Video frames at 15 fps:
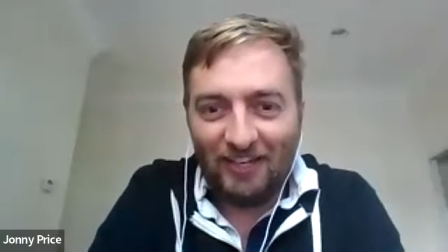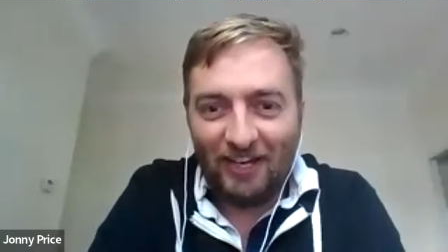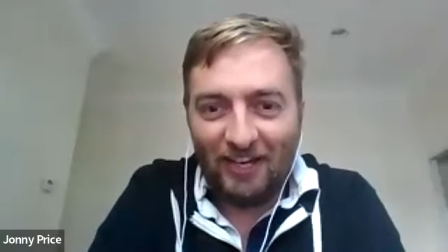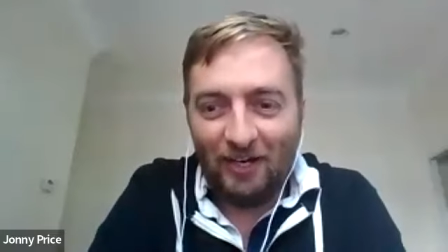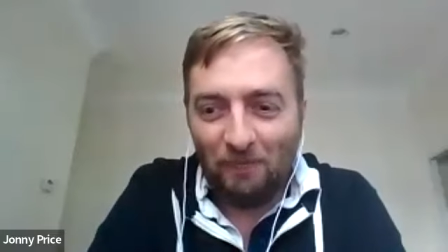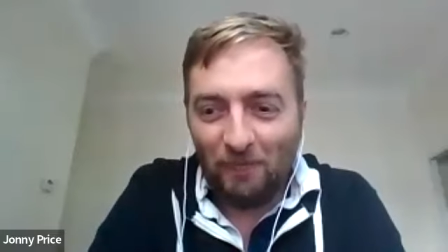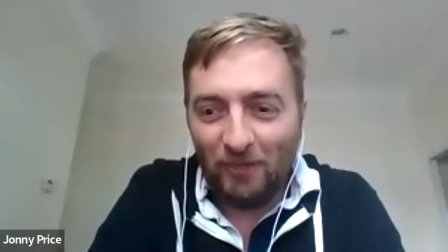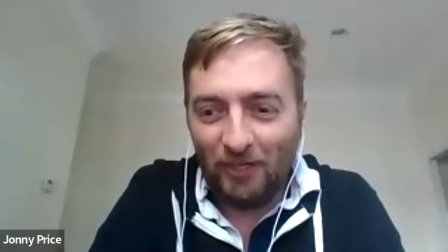
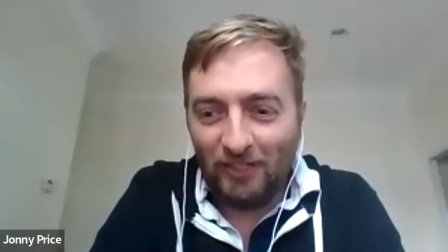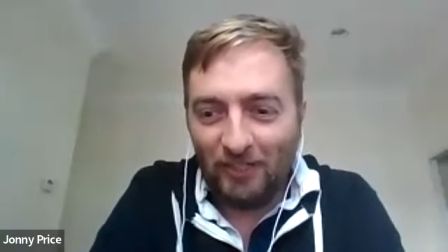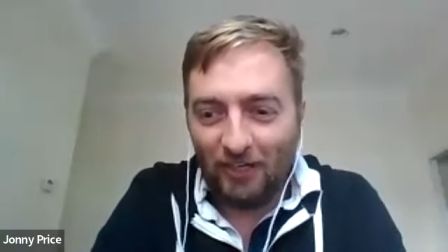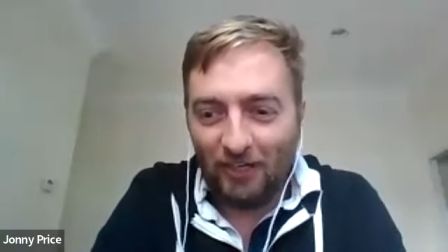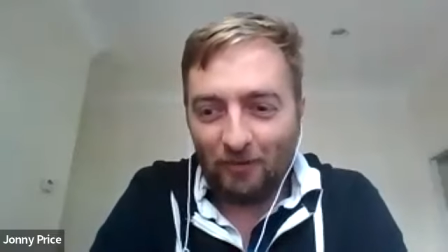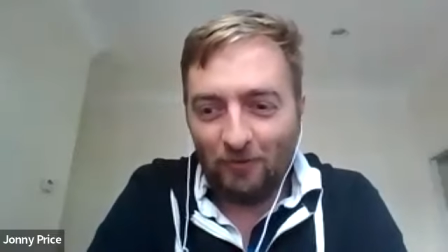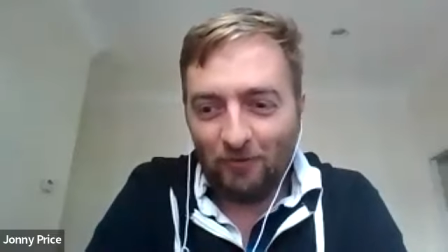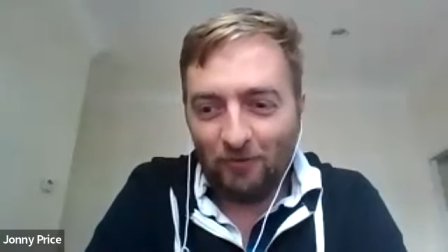Um, but
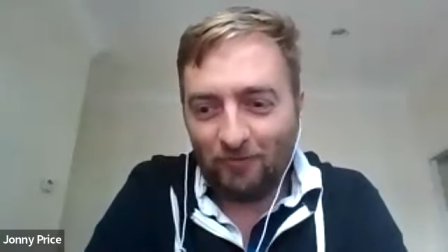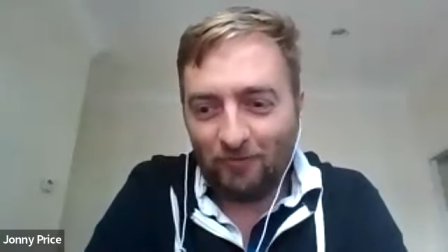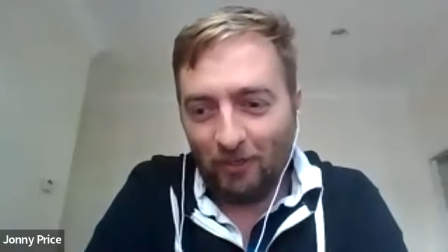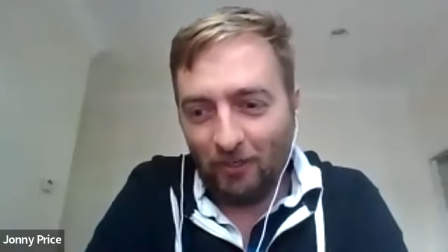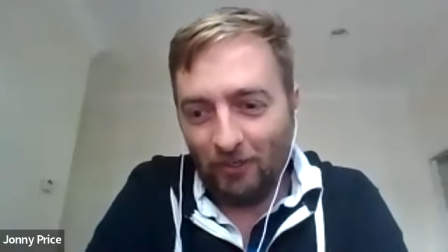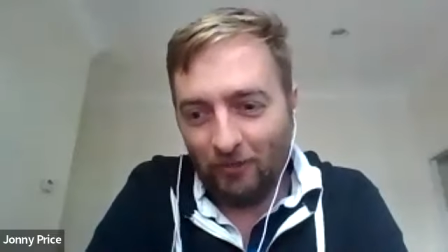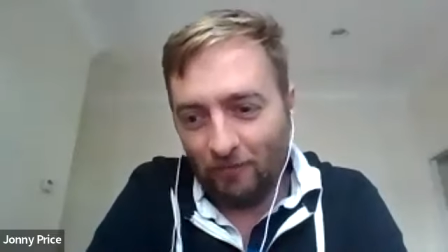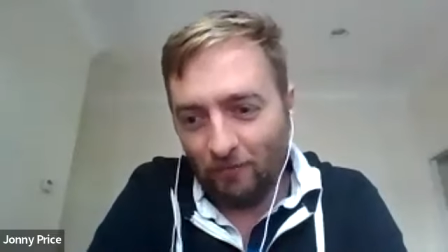yeah,
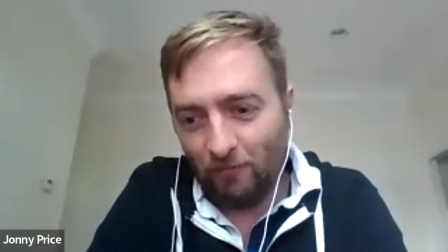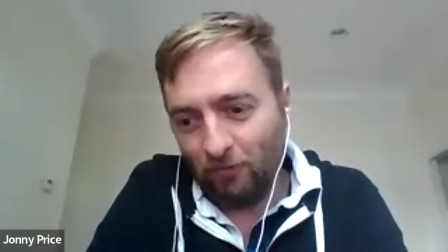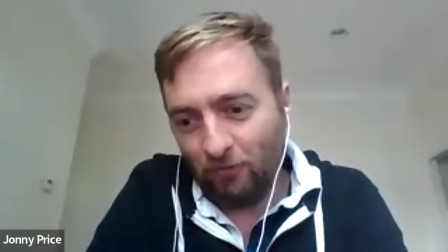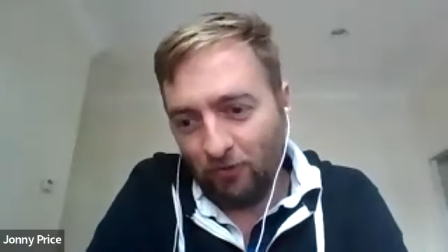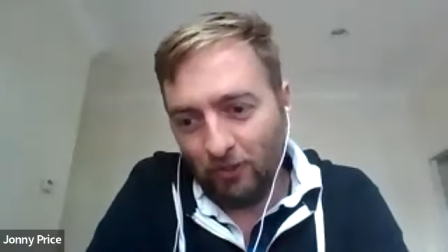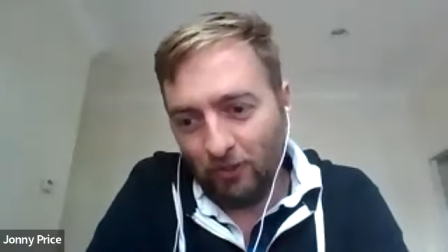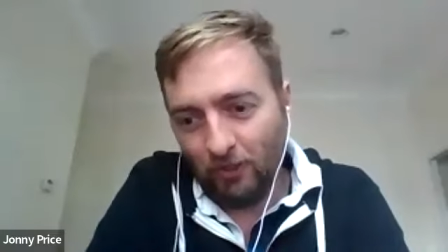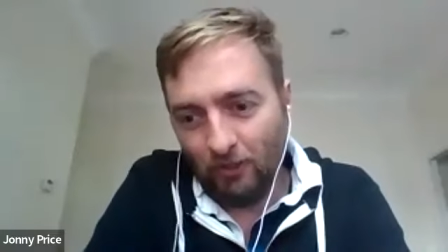so we
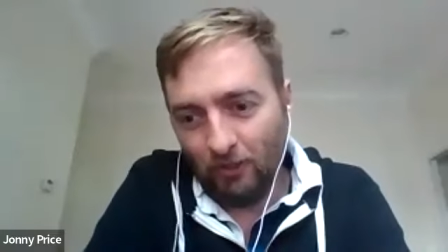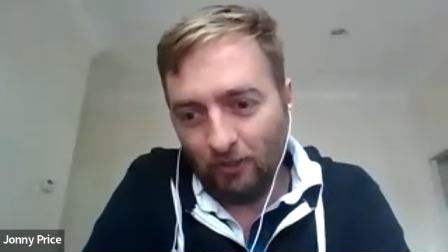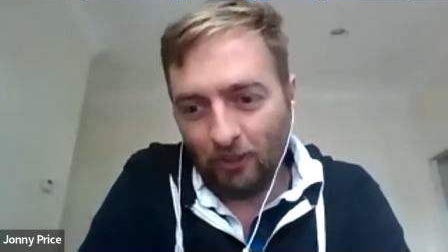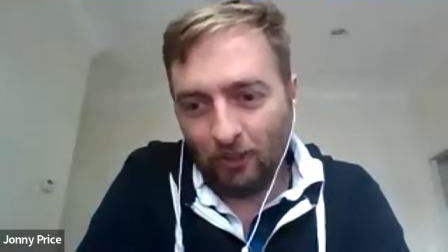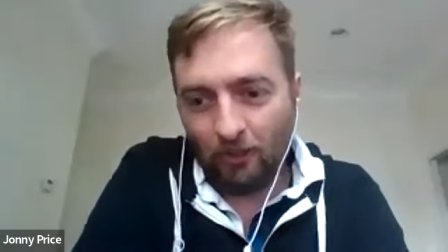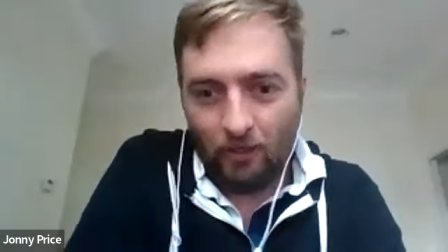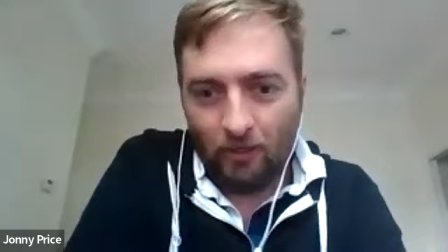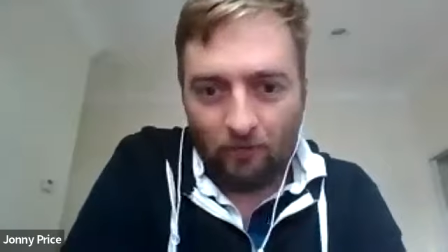still got like
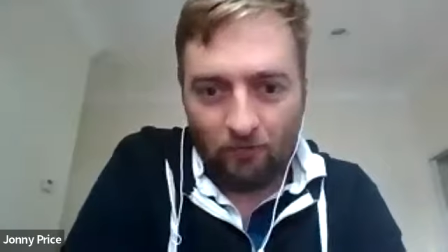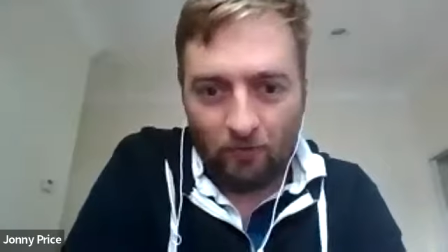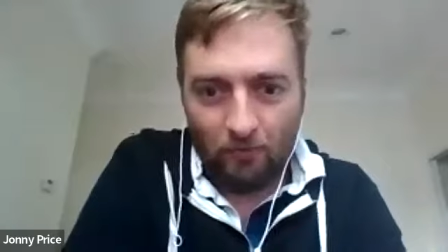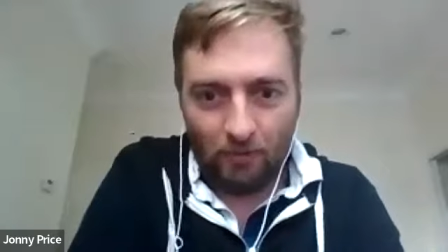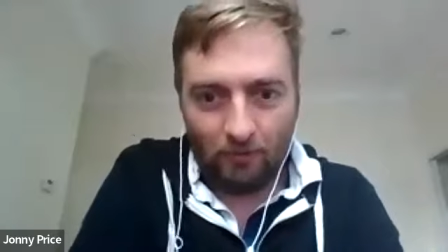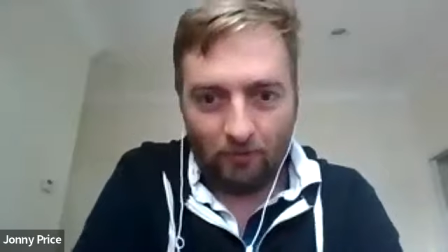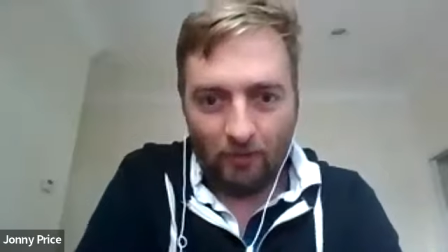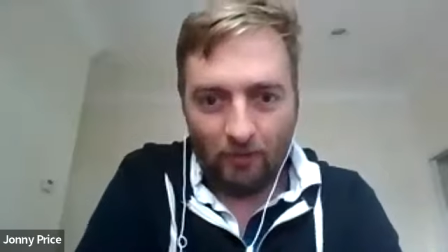a third of the
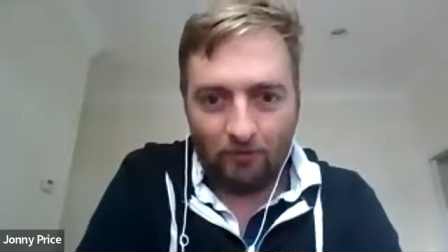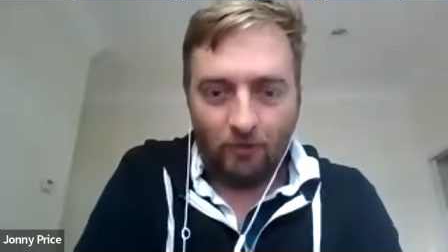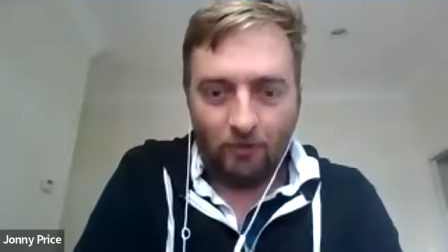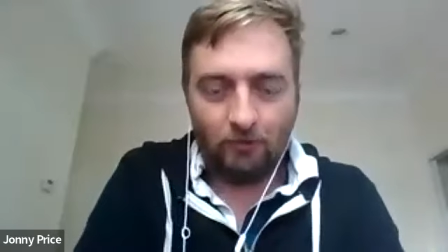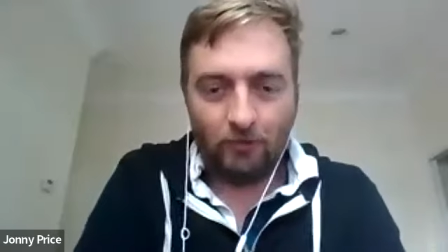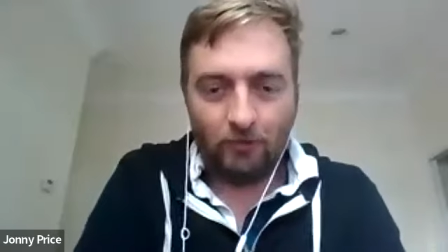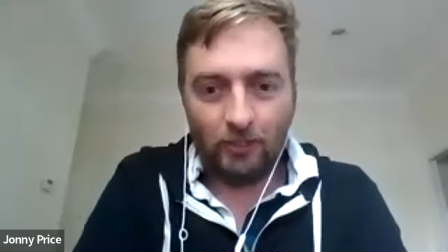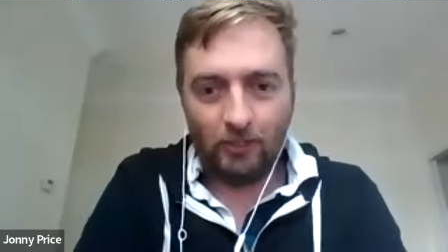month left and
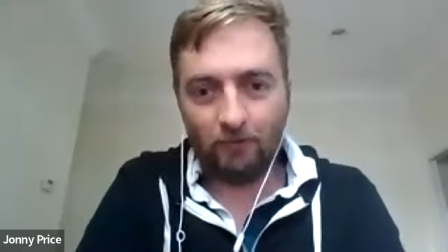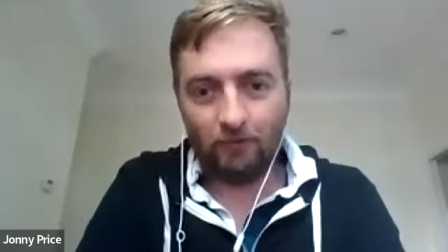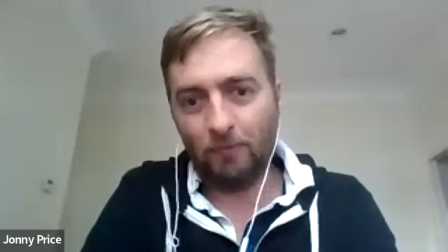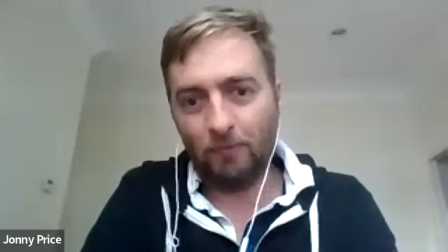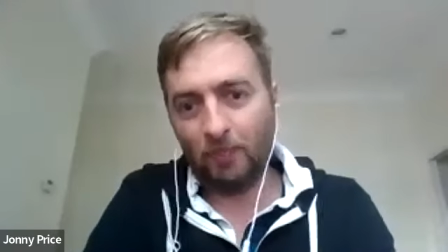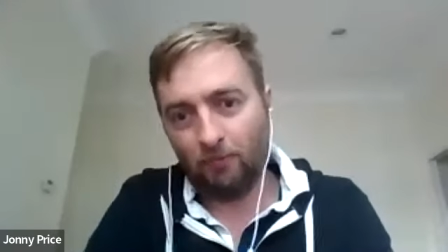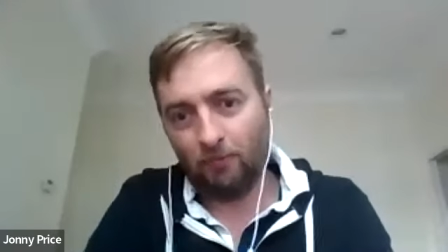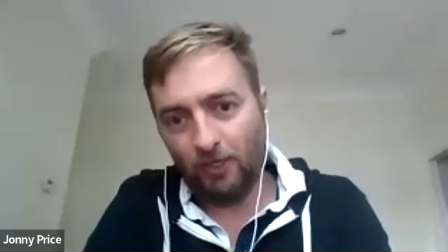already it's our
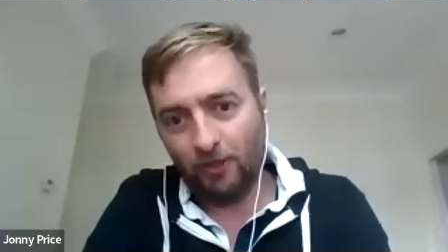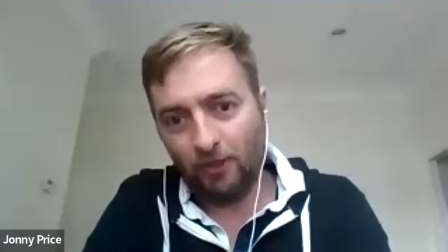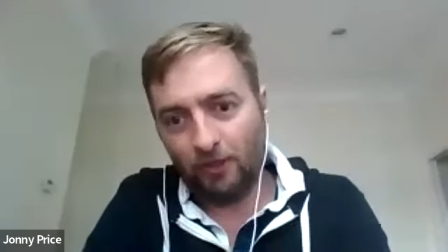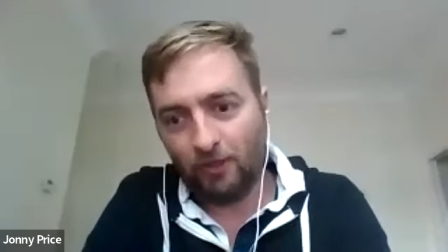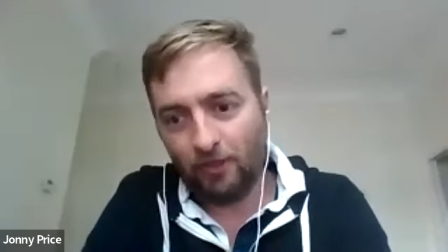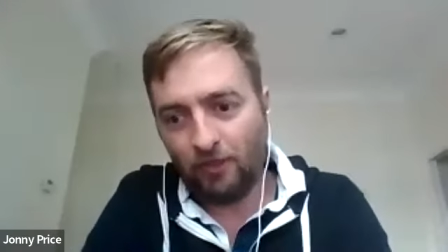biggest month.